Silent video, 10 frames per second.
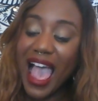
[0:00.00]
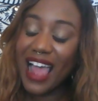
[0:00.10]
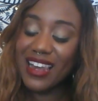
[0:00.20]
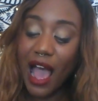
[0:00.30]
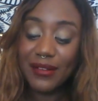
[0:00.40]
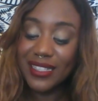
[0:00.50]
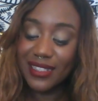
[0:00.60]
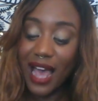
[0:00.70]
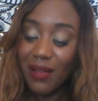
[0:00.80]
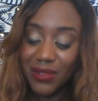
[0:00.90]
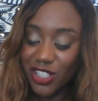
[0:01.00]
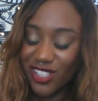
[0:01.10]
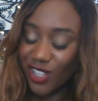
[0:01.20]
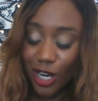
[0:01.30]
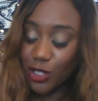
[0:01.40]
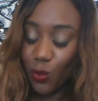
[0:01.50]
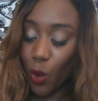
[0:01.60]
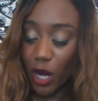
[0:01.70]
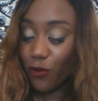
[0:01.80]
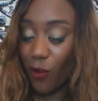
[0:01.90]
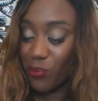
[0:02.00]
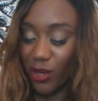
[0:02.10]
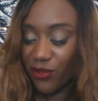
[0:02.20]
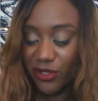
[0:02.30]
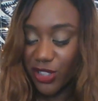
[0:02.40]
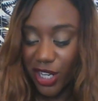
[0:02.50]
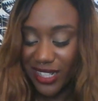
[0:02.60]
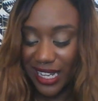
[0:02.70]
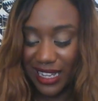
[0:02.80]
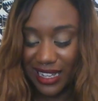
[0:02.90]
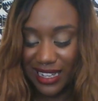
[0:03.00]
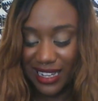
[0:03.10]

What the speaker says: and now's the time to just start your wonderful, beautiful journey.